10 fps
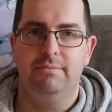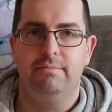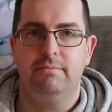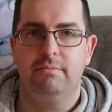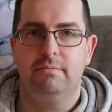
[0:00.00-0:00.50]

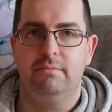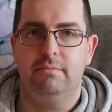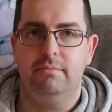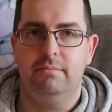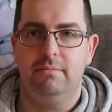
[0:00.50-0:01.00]

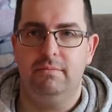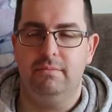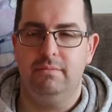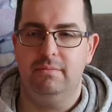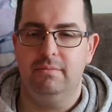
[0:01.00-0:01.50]

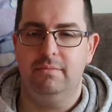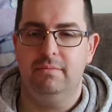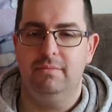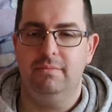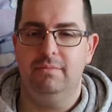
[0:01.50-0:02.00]

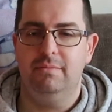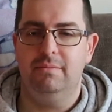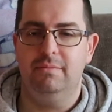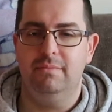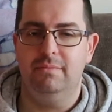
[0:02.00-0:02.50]

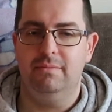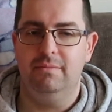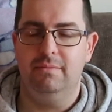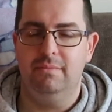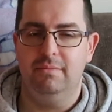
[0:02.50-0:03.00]

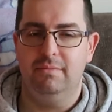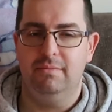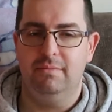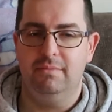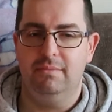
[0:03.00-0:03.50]

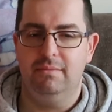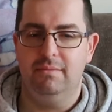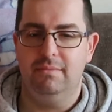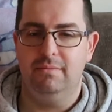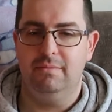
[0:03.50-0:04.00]

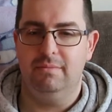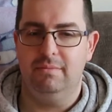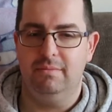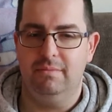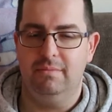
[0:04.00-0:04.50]

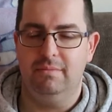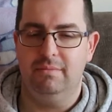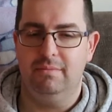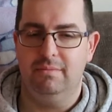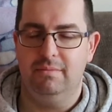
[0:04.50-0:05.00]

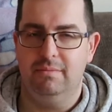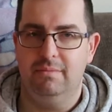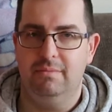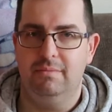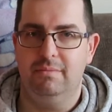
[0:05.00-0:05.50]

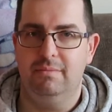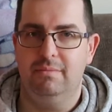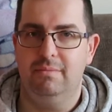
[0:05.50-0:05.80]
(silent)